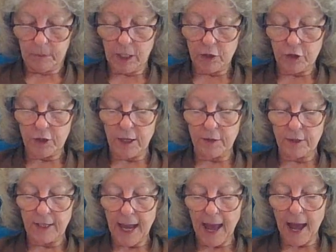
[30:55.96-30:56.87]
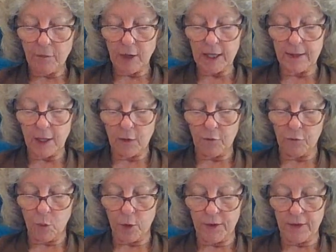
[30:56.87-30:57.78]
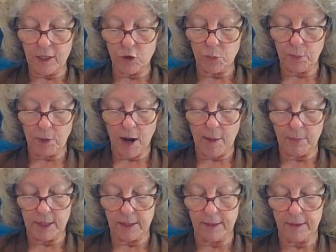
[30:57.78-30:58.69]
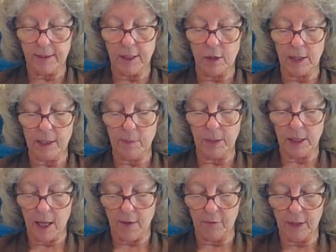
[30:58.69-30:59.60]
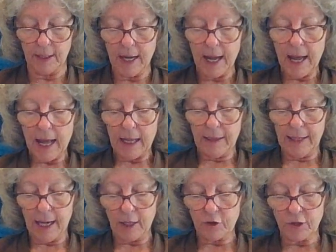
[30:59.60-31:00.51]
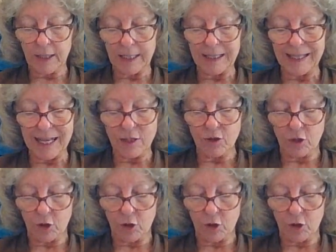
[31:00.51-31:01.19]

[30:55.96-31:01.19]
It says, Having therefore these promises, dearly beloved, let us cleanse